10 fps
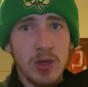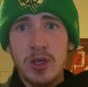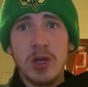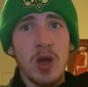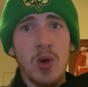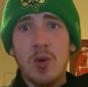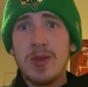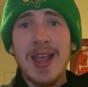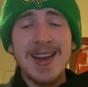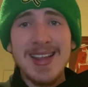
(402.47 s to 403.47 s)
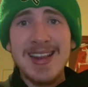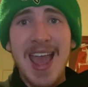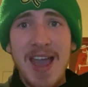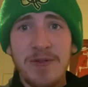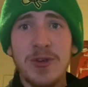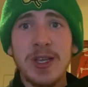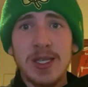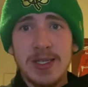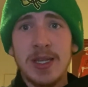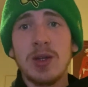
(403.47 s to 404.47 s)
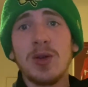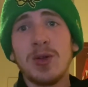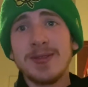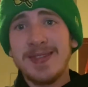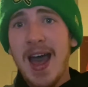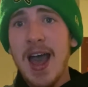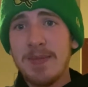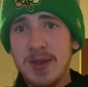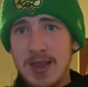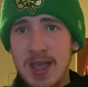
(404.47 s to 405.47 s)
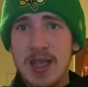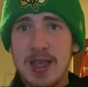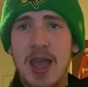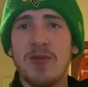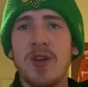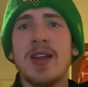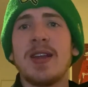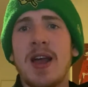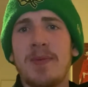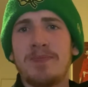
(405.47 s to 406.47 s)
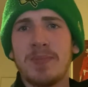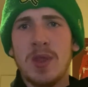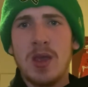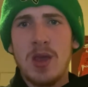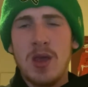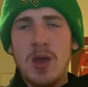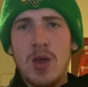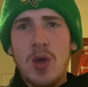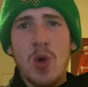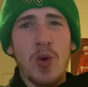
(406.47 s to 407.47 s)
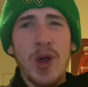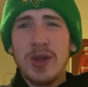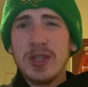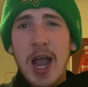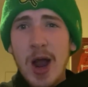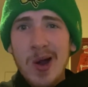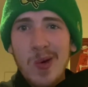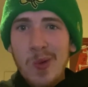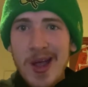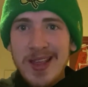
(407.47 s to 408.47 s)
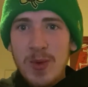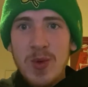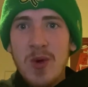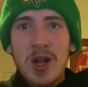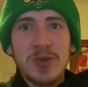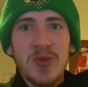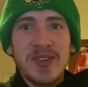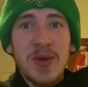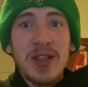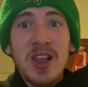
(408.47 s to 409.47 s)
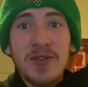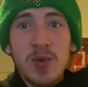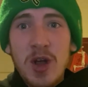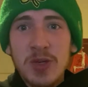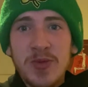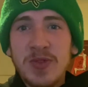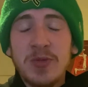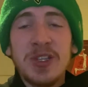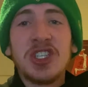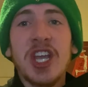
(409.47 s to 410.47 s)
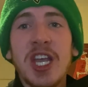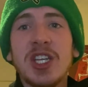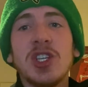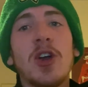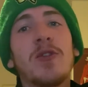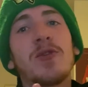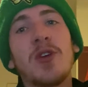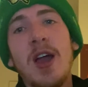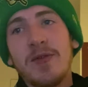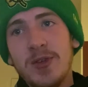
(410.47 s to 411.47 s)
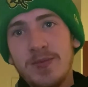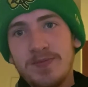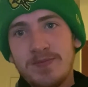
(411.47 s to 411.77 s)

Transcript: You know, they need every single dime that they can get right now. Or else our way that we watch movies, that we love to watch movies, will be changed forever.